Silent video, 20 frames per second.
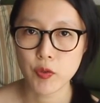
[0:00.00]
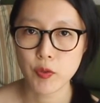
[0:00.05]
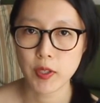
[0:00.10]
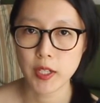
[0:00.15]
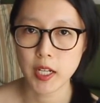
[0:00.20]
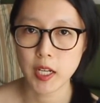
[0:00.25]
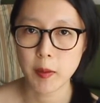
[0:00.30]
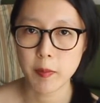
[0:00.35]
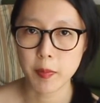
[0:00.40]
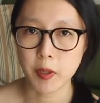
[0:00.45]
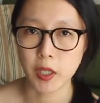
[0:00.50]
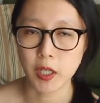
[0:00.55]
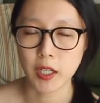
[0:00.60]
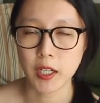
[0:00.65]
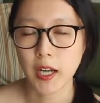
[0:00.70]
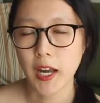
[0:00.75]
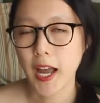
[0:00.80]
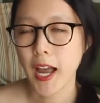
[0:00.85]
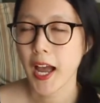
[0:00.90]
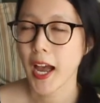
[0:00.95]
reading a book,
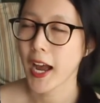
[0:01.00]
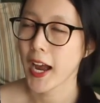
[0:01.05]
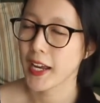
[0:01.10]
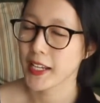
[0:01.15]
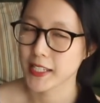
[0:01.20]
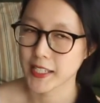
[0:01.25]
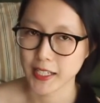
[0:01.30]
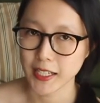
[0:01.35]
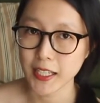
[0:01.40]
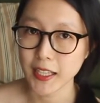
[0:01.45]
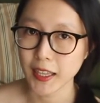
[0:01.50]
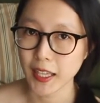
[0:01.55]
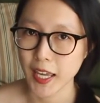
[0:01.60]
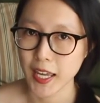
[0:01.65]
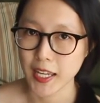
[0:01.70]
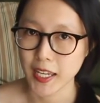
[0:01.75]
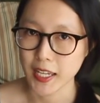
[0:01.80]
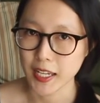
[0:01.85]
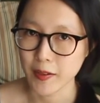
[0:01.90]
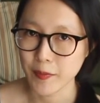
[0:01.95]
I didn't
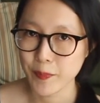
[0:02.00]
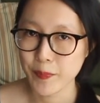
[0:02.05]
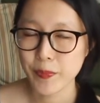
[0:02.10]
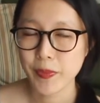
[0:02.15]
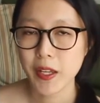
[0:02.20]
like it,